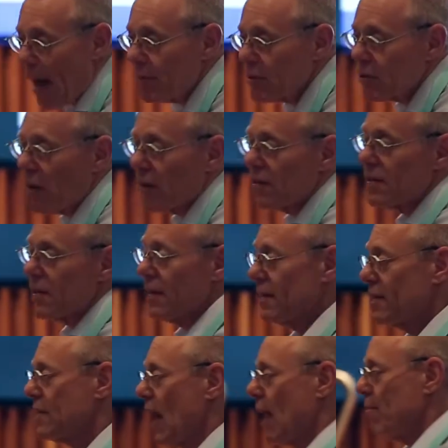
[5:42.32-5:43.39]
Amazon as an
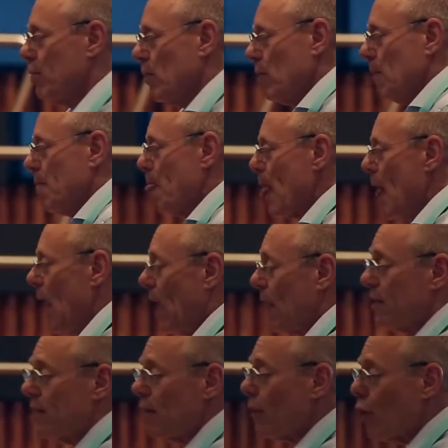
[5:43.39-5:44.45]
example,
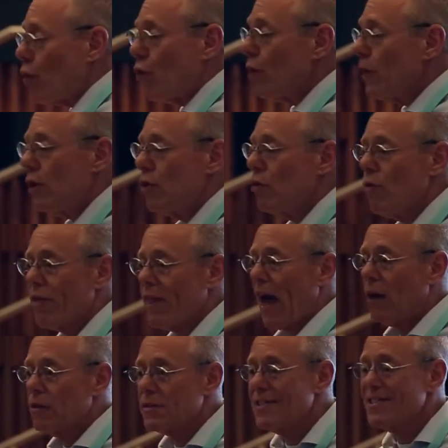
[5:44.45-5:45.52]
until the early
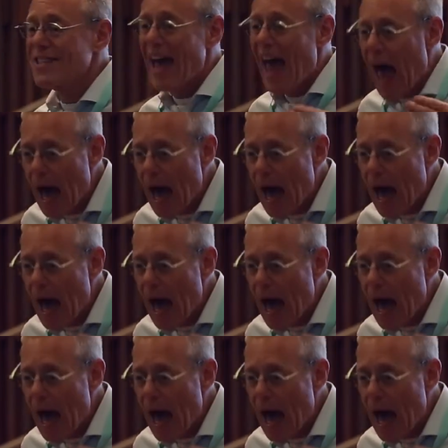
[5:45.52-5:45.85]
2000s,